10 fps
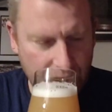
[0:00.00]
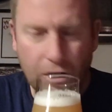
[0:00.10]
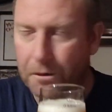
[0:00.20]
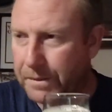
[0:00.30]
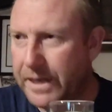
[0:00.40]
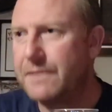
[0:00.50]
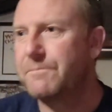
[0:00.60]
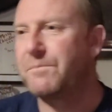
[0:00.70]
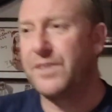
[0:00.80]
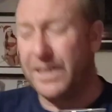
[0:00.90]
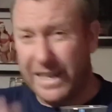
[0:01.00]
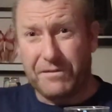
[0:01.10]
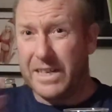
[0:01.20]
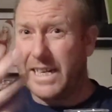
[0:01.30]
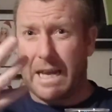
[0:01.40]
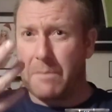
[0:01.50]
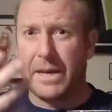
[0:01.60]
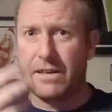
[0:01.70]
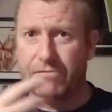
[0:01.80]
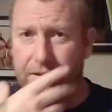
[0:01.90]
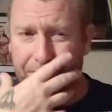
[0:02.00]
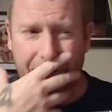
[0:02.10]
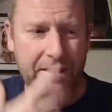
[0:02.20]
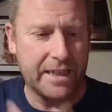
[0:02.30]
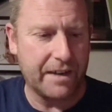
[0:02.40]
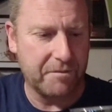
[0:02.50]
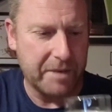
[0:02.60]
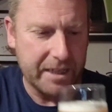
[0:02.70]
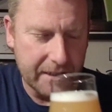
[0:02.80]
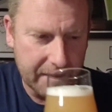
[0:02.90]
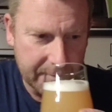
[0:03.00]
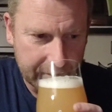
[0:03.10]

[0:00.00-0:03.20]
Hoppy. You definitely get that pink grapefruit in there for me.